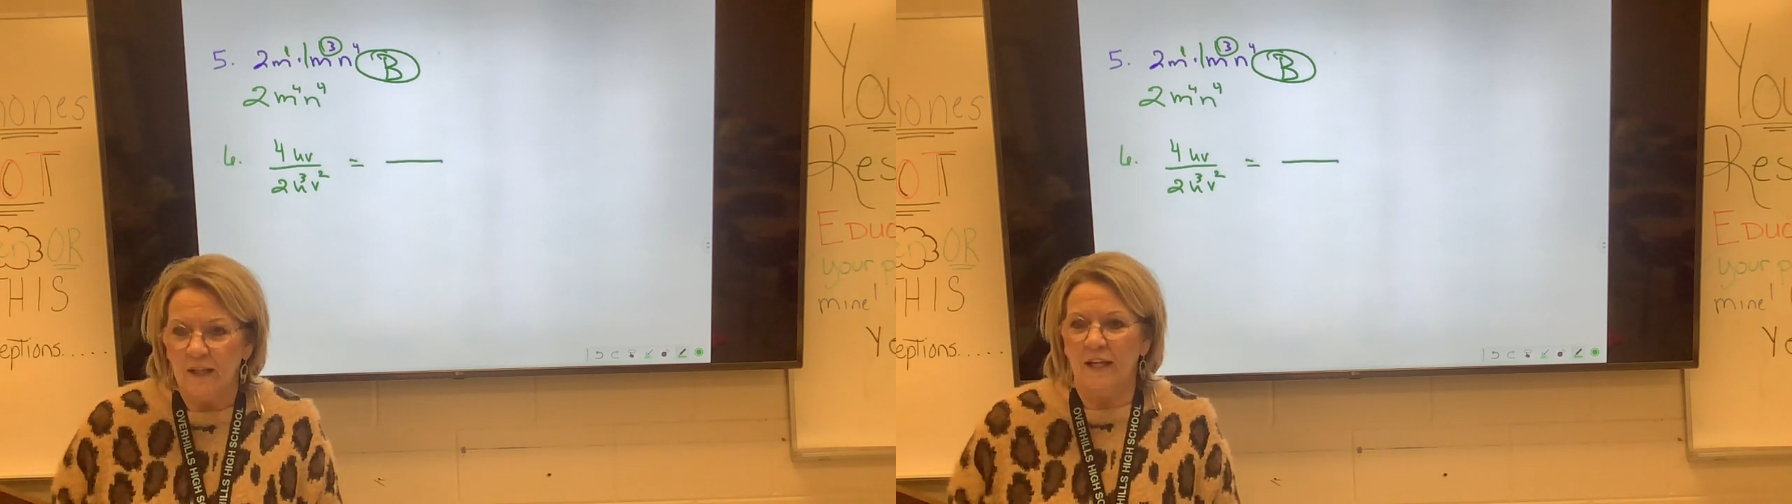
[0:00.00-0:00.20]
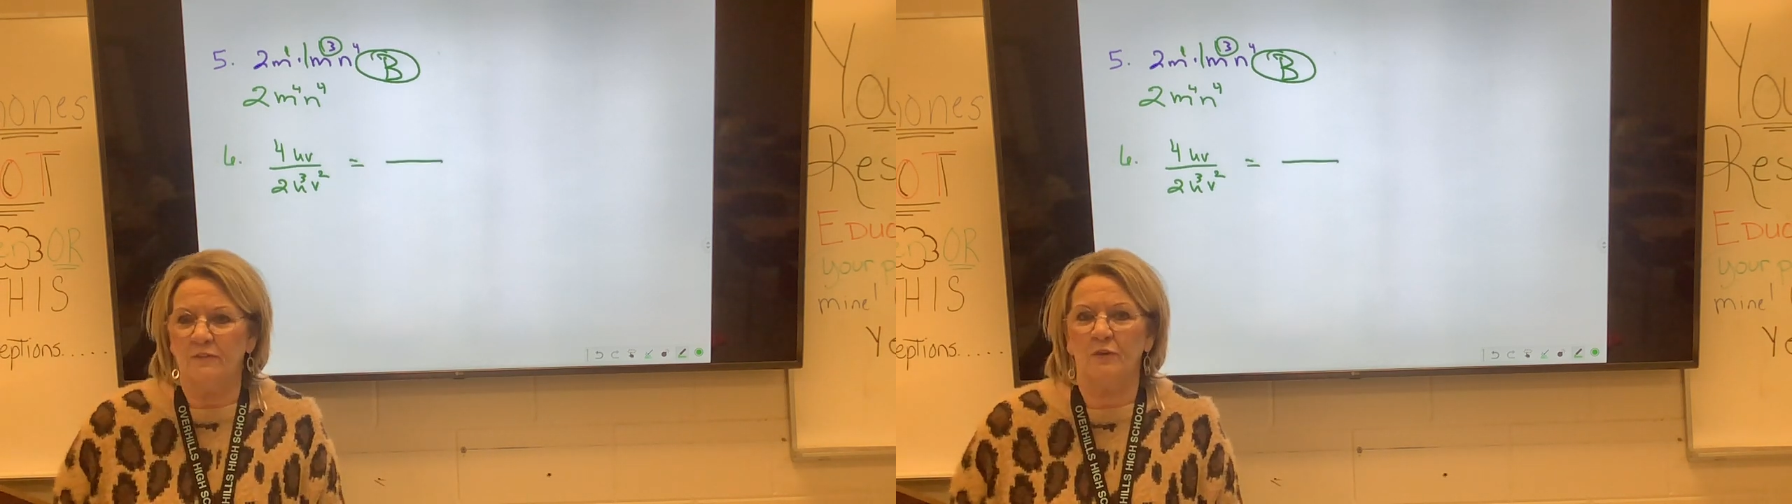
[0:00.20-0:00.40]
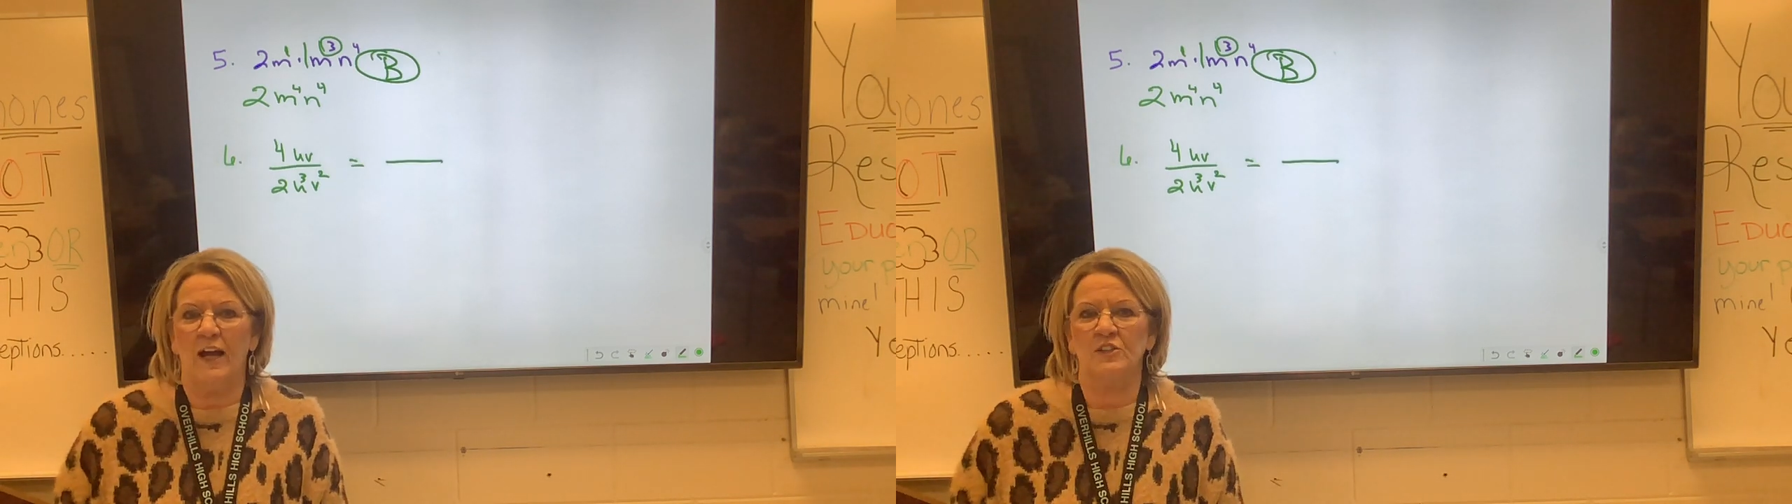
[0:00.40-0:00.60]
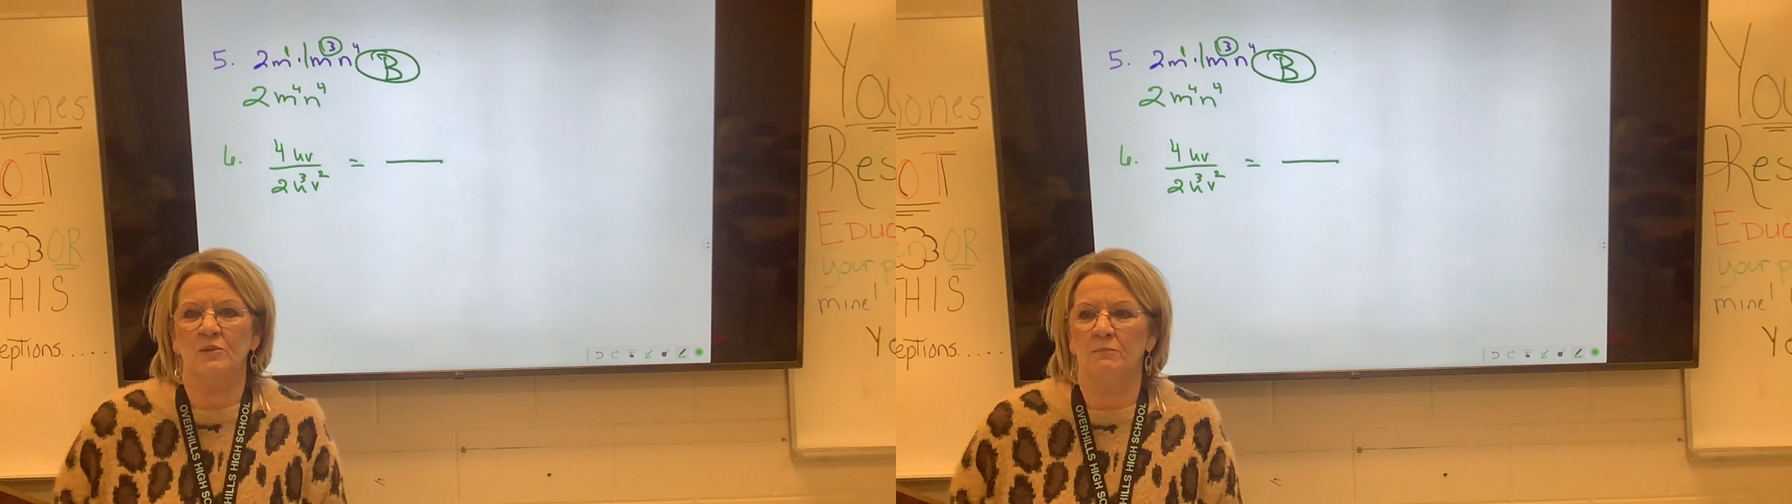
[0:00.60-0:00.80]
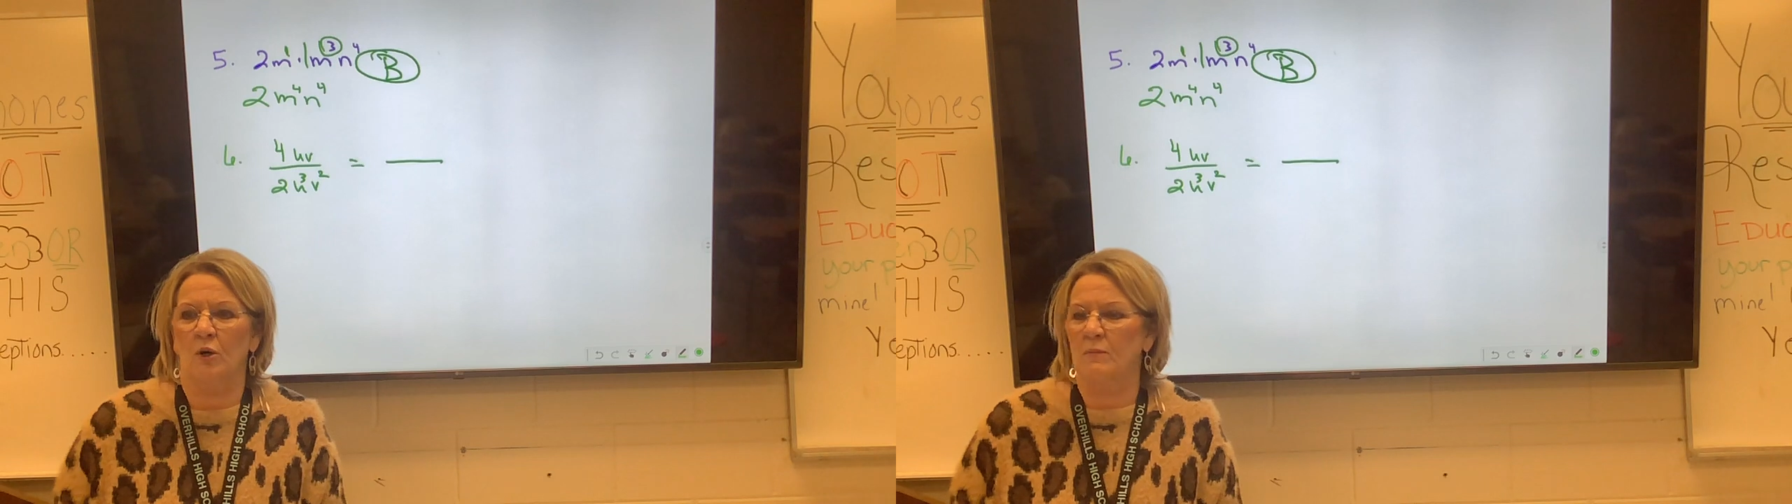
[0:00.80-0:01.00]
a
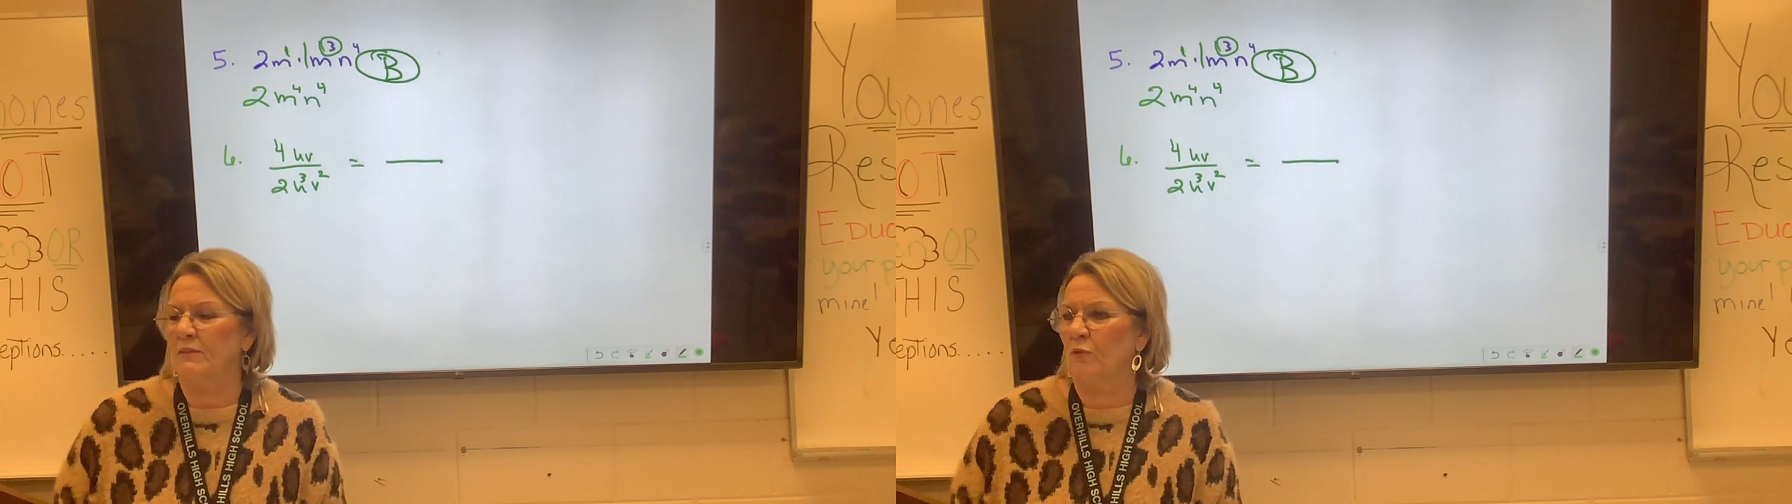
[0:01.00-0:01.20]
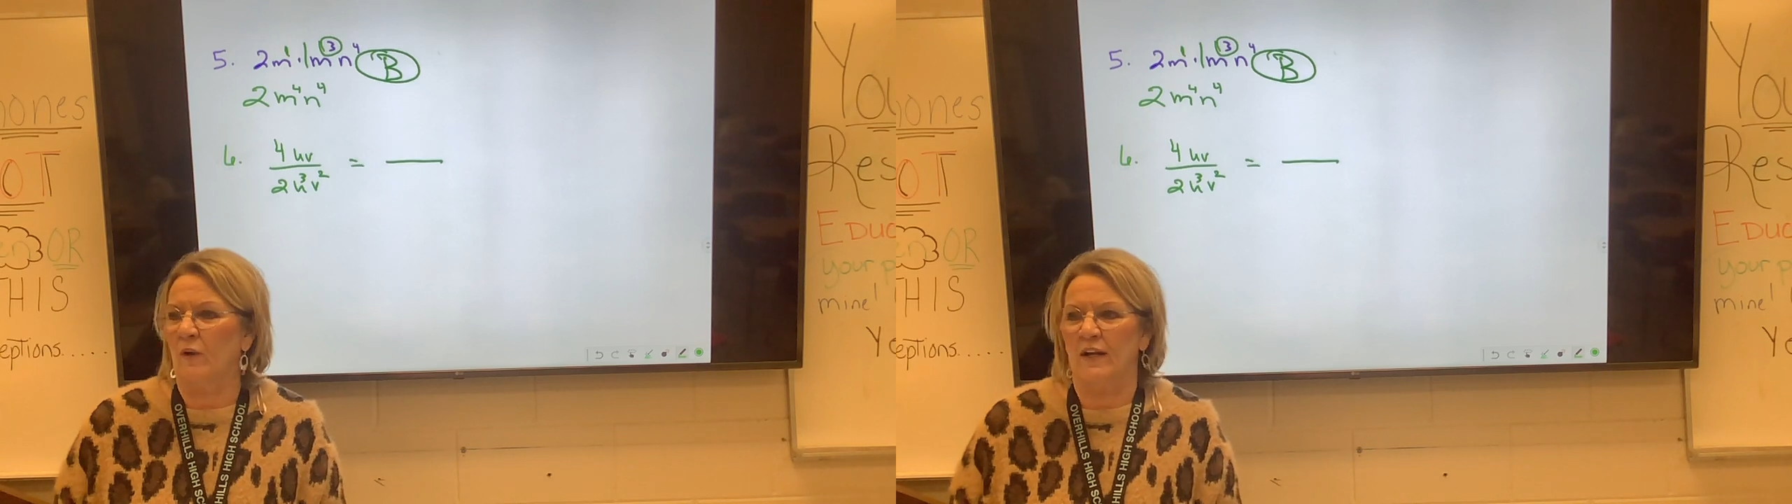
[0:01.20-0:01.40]
fraction bar before